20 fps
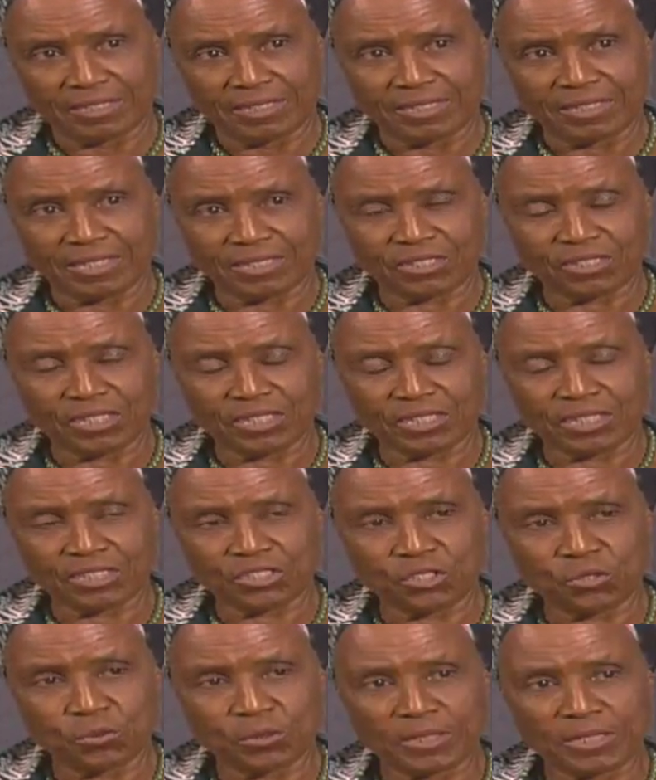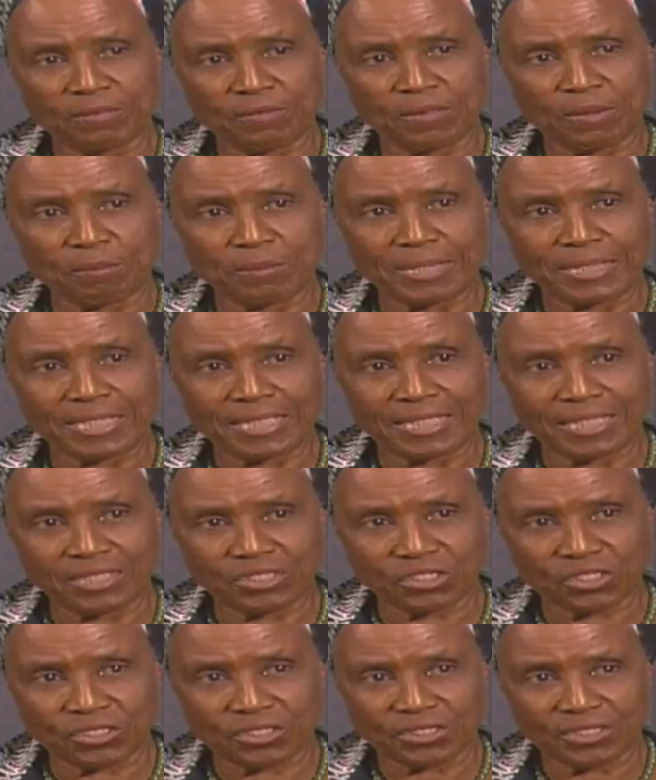that you would give them
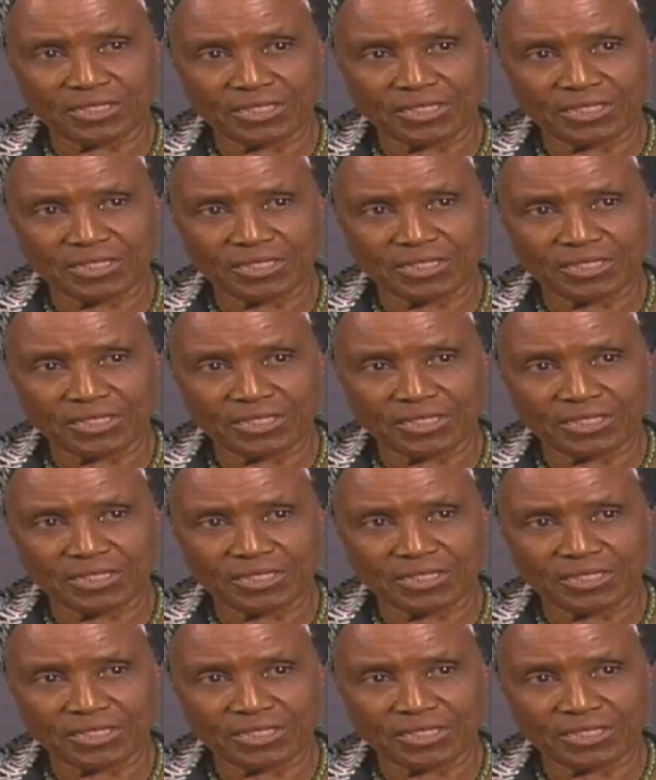medication.